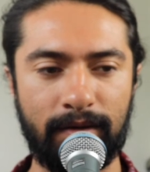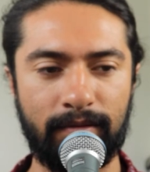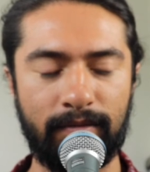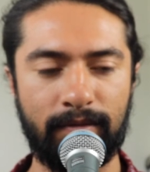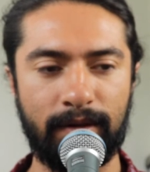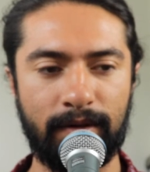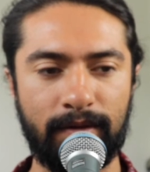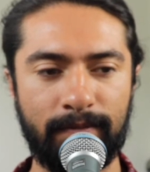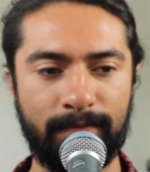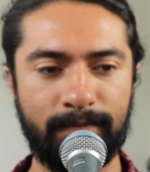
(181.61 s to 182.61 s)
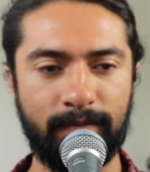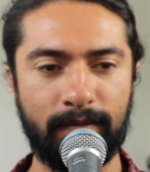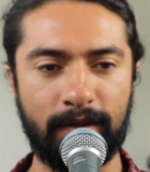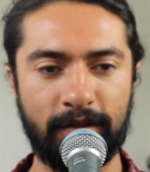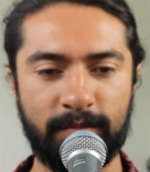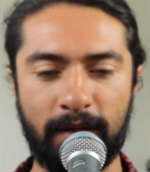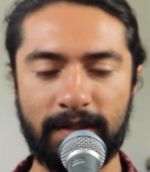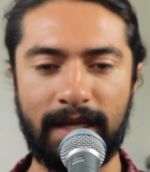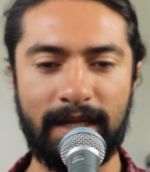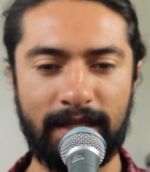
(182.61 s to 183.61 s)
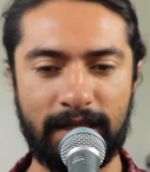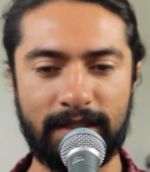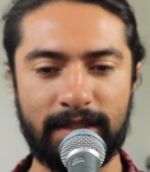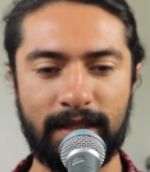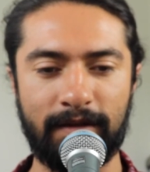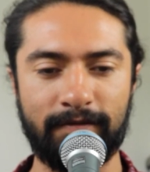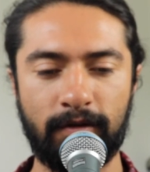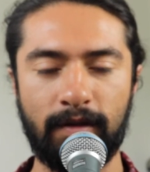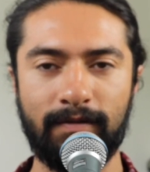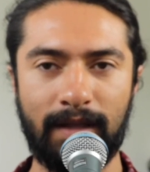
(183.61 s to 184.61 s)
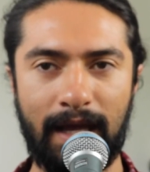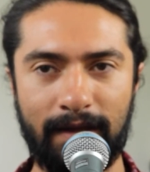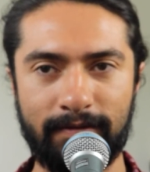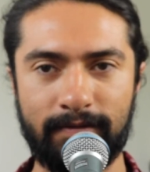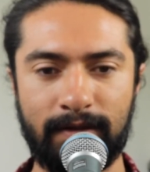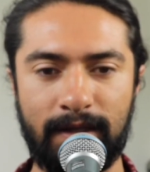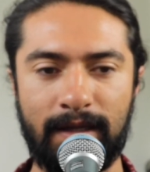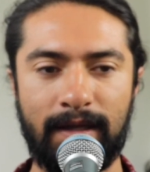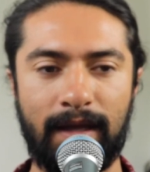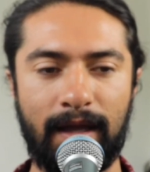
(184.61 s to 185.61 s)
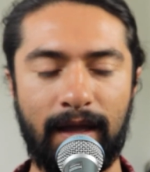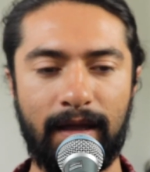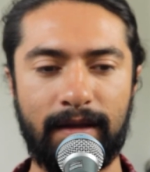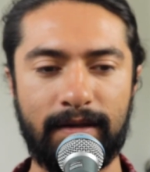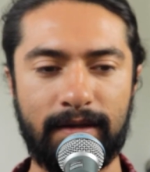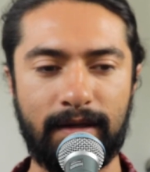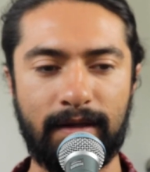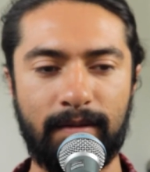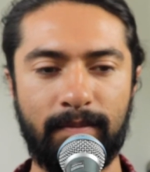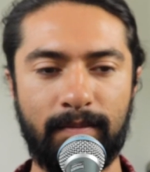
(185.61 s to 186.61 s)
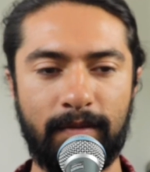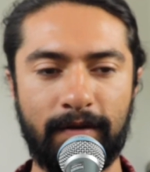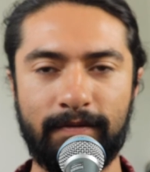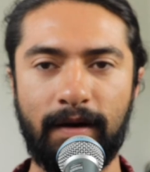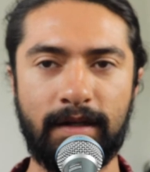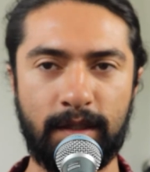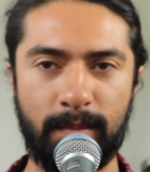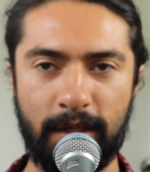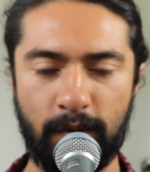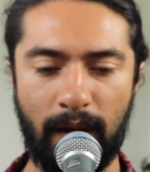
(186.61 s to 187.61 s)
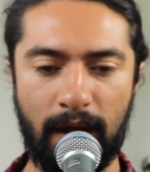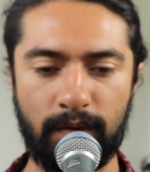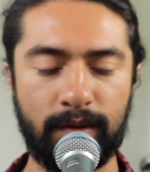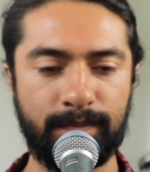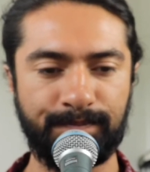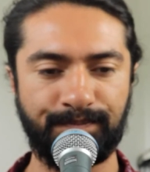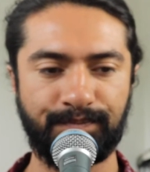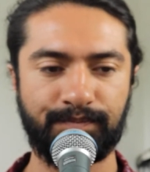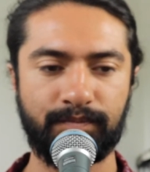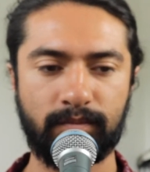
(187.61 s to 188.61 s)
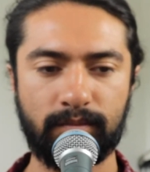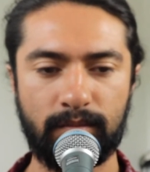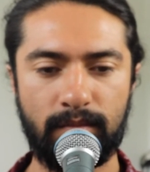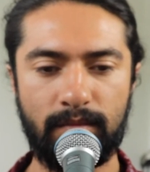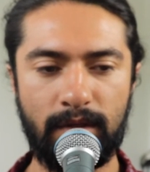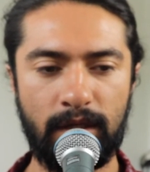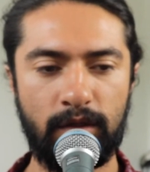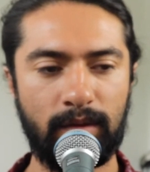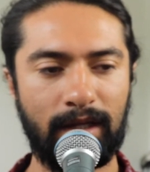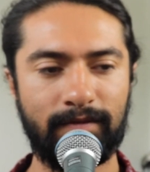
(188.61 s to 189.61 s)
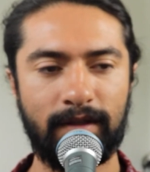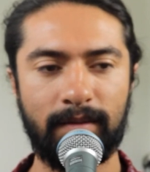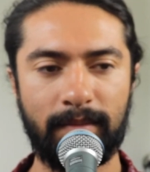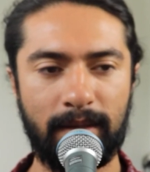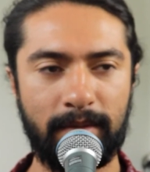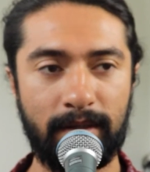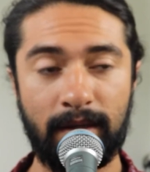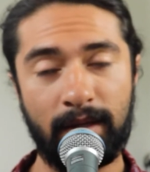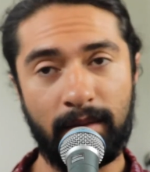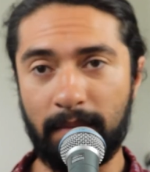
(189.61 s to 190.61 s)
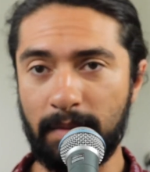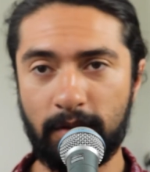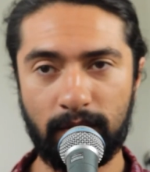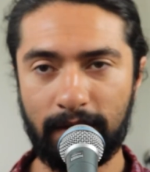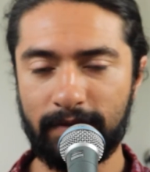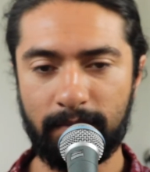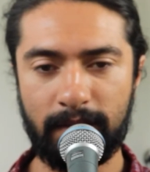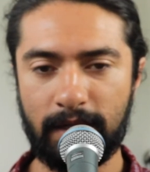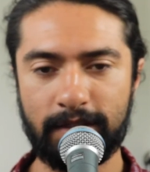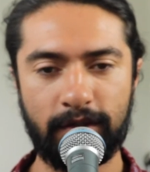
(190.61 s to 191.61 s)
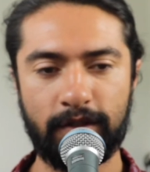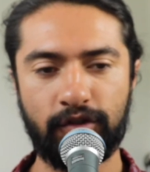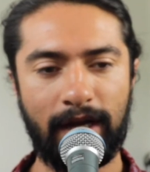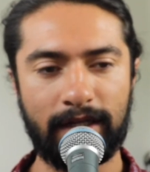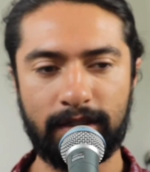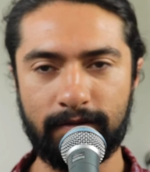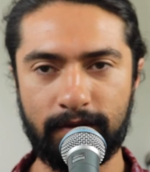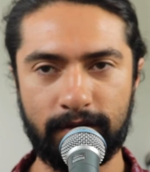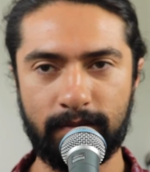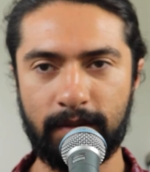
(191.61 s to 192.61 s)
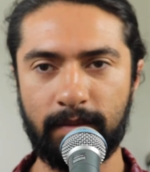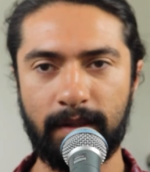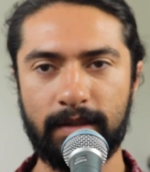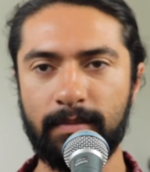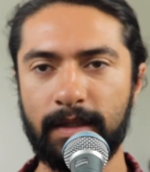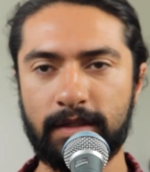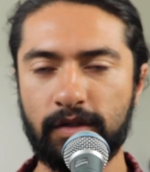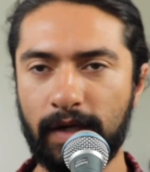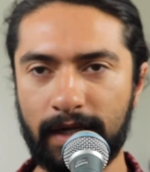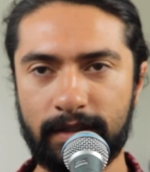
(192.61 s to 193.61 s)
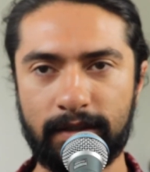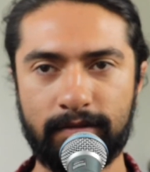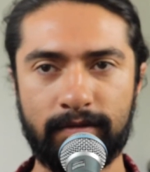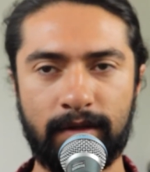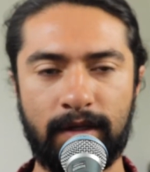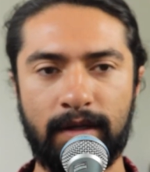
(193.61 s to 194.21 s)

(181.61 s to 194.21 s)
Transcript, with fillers: they're they're they're spontaneous and they're full of life and um, they're fun to be around you love them maybe maybe you love them because they're attractive there's something about them that's attractive